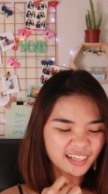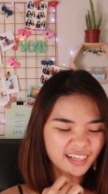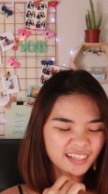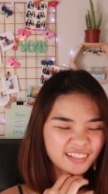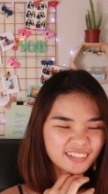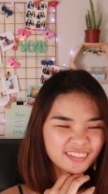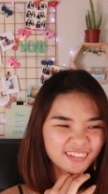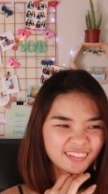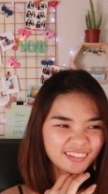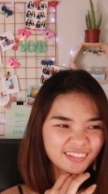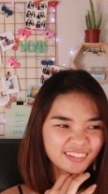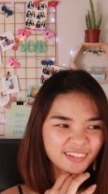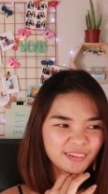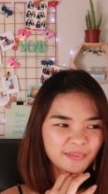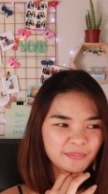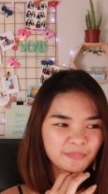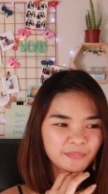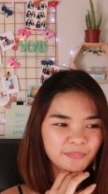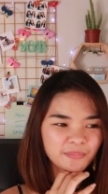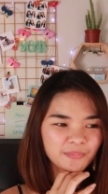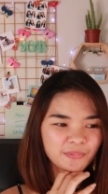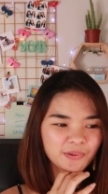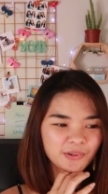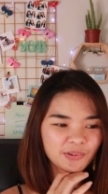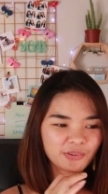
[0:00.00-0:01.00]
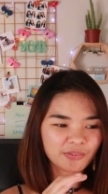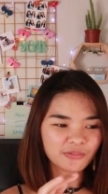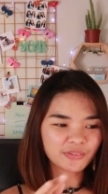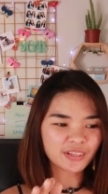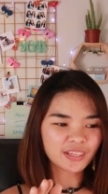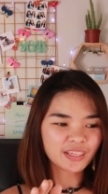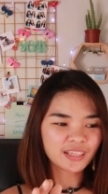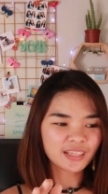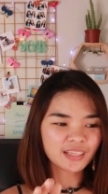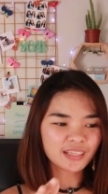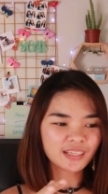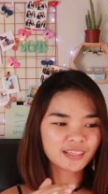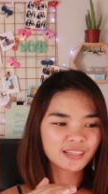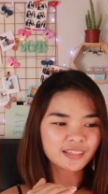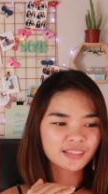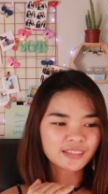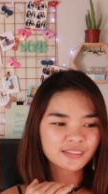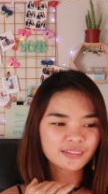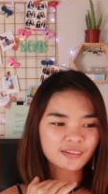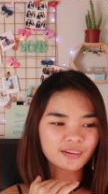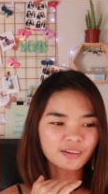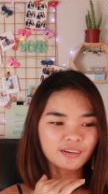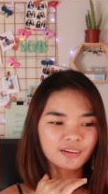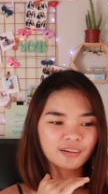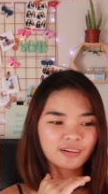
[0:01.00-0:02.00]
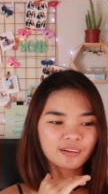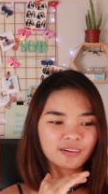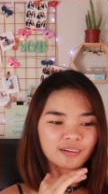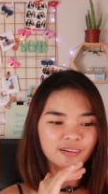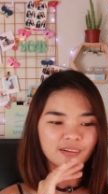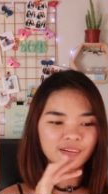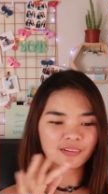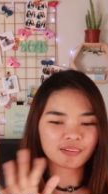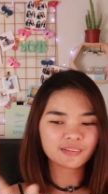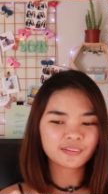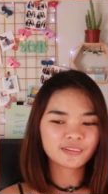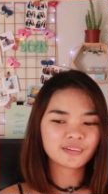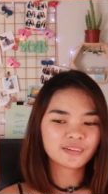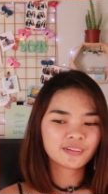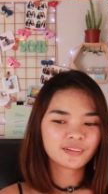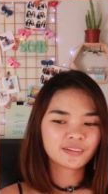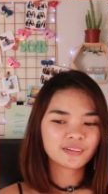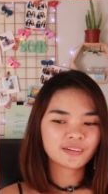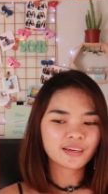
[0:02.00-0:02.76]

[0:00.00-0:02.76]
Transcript: kind of like a movies all